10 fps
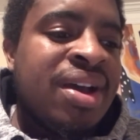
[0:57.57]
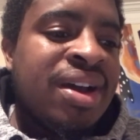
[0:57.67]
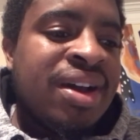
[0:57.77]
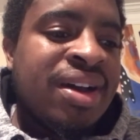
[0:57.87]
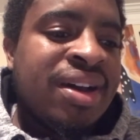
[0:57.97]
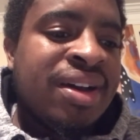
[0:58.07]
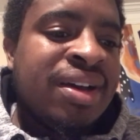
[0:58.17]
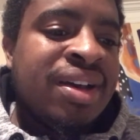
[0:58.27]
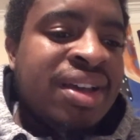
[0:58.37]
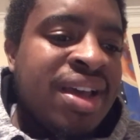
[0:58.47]

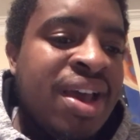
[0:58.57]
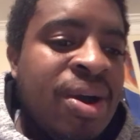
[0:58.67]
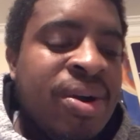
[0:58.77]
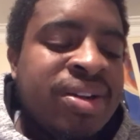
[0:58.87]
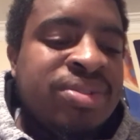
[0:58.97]
Elgin